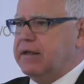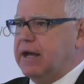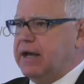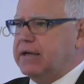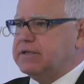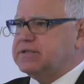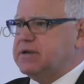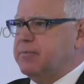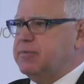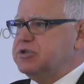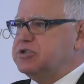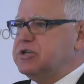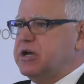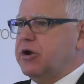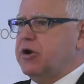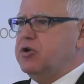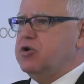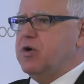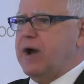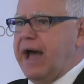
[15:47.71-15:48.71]
someone
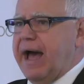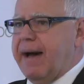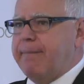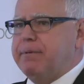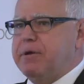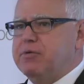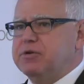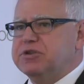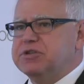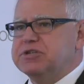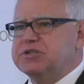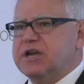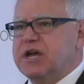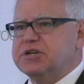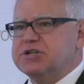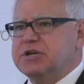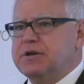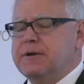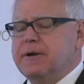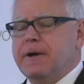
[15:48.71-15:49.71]
said, are you happy with the
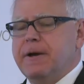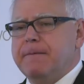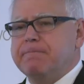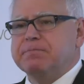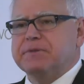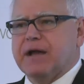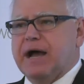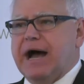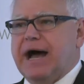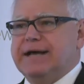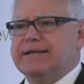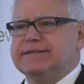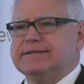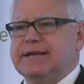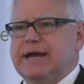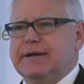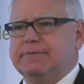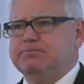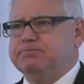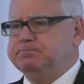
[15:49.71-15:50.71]
session? I
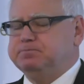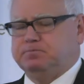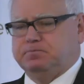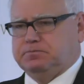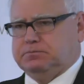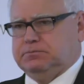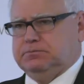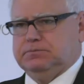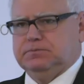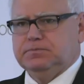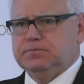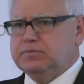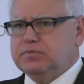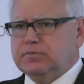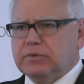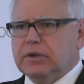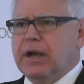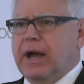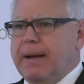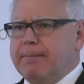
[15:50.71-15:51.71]
said,
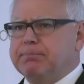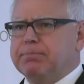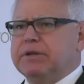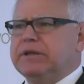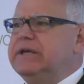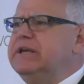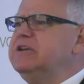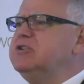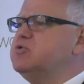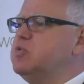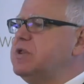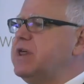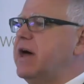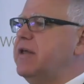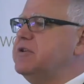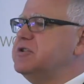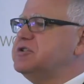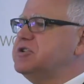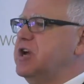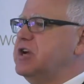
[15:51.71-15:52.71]
I'm pleased with
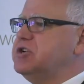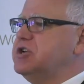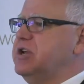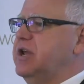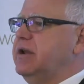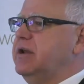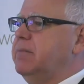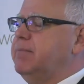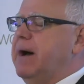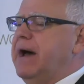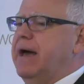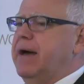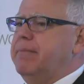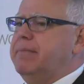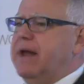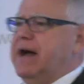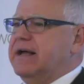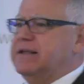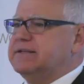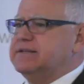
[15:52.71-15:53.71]
how the session ended, but
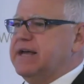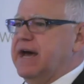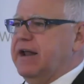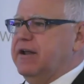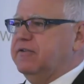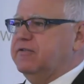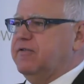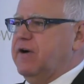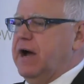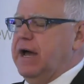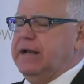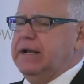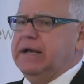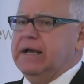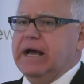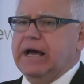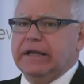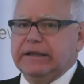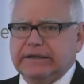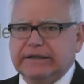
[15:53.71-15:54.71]
I'm not satisfied.
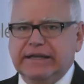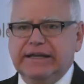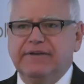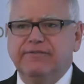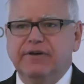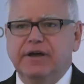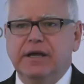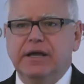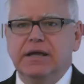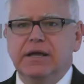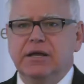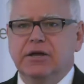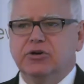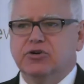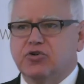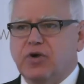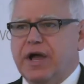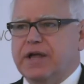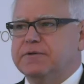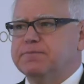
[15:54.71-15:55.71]
Leaving
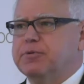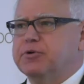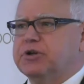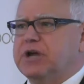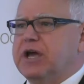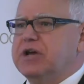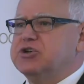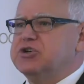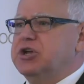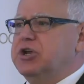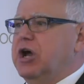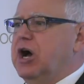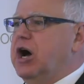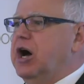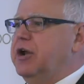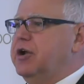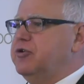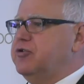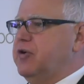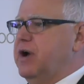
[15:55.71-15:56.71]
transportation
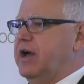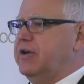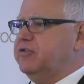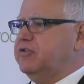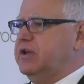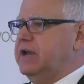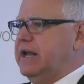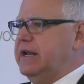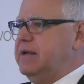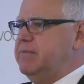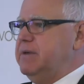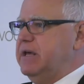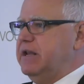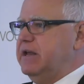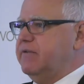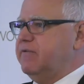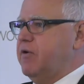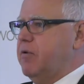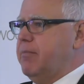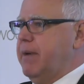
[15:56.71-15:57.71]
unaddressed in any
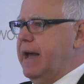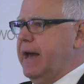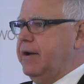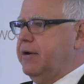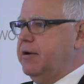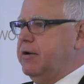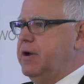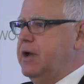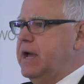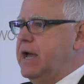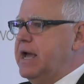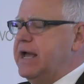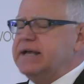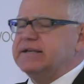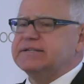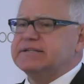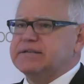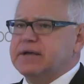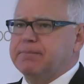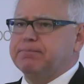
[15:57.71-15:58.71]
meaningful manner
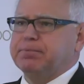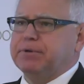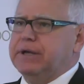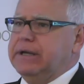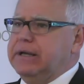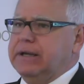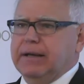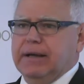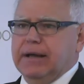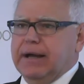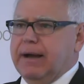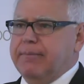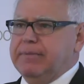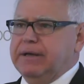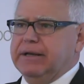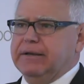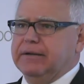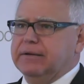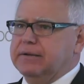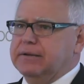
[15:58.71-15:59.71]
is simply,
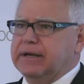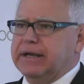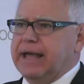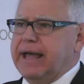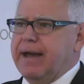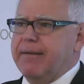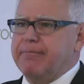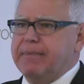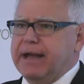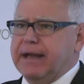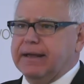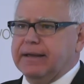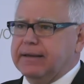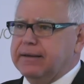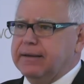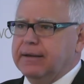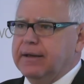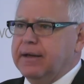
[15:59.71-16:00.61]
you can't make